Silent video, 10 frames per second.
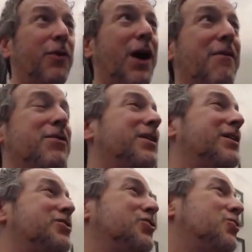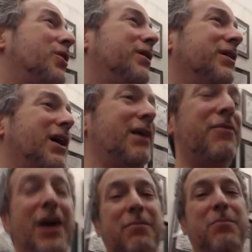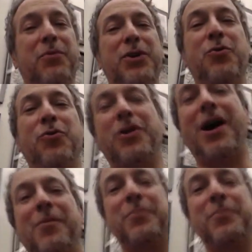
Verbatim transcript: everything I do, and I've got a pretty cool comic